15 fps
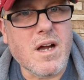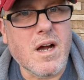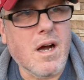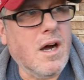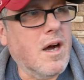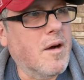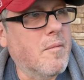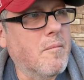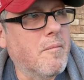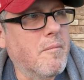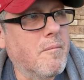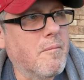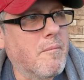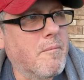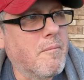
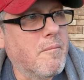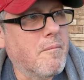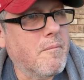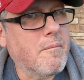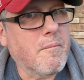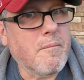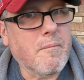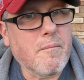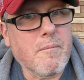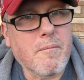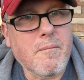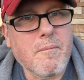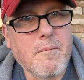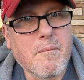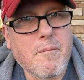
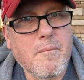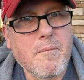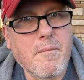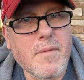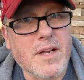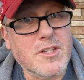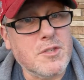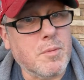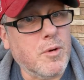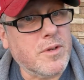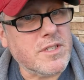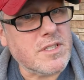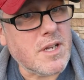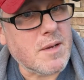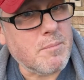
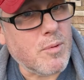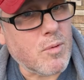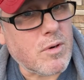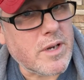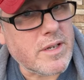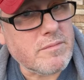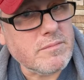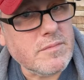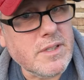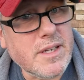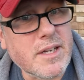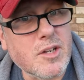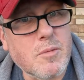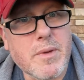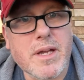Gunsmoke is not boring.
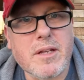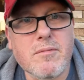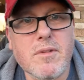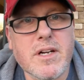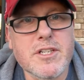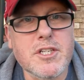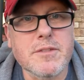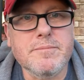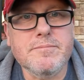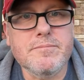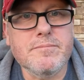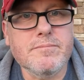You got to go back and watch it.